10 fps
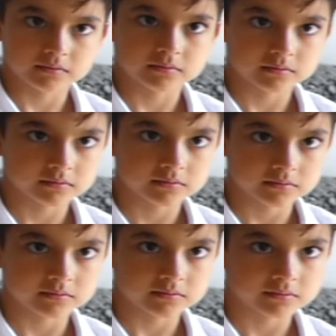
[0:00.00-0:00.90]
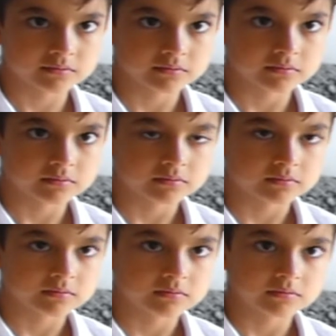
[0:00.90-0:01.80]

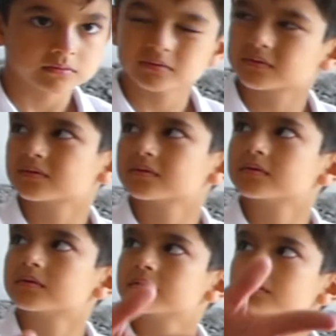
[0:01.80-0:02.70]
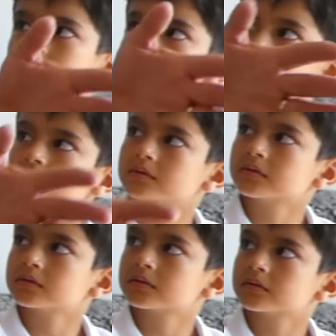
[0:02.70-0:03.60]

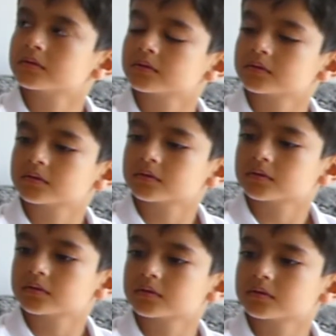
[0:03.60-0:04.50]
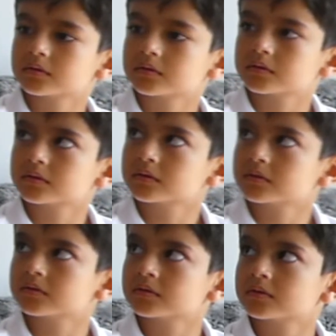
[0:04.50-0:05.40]

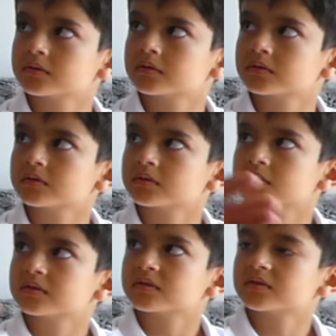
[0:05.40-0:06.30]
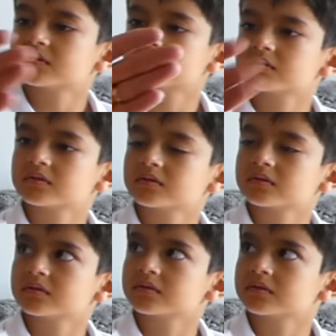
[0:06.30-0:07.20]

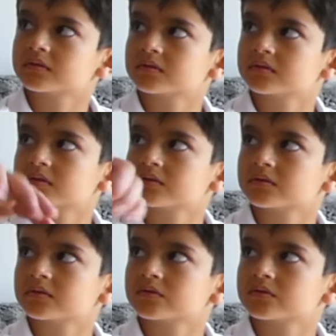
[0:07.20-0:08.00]
(not speaking)